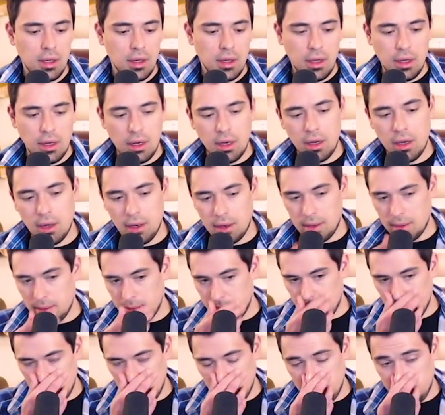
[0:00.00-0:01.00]

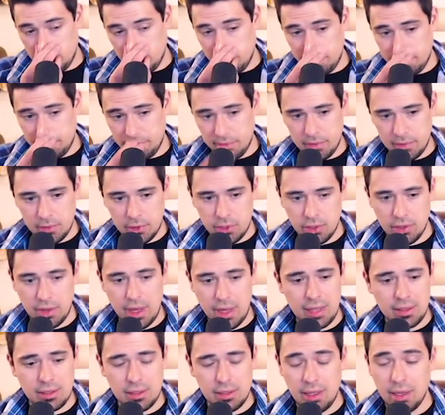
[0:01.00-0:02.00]
Um, so
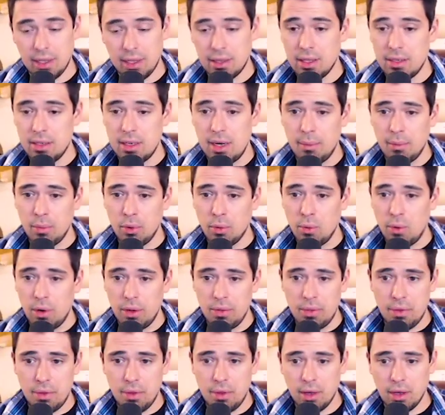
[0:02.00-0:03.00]
that's like the number
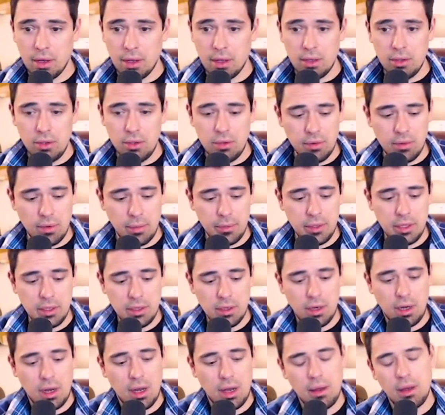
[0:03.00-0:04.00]
one thing. I mean,
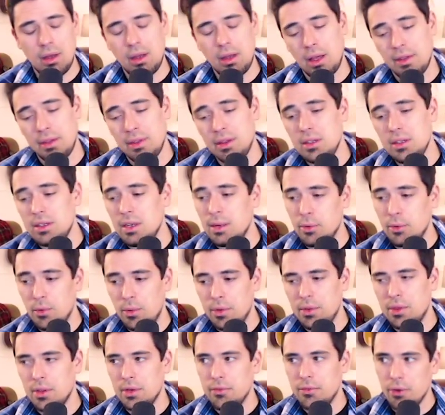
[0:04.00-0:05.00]
I think the number
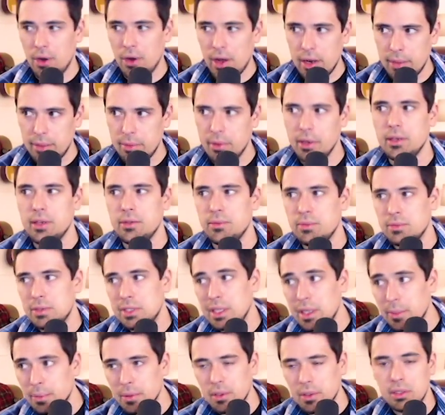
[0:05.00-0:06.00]
one thing for anybody
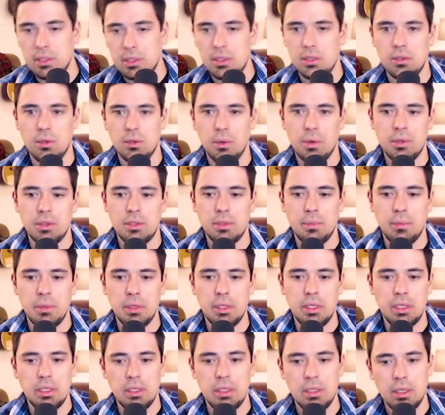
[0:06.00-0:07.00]
typically is going to
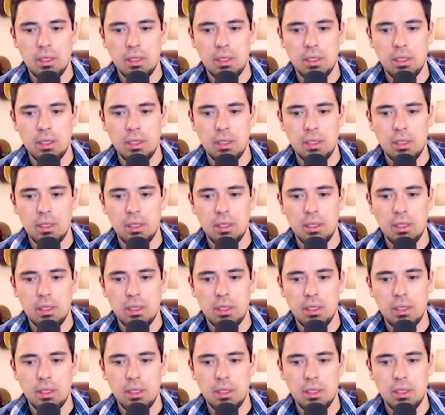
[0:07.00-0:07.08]
be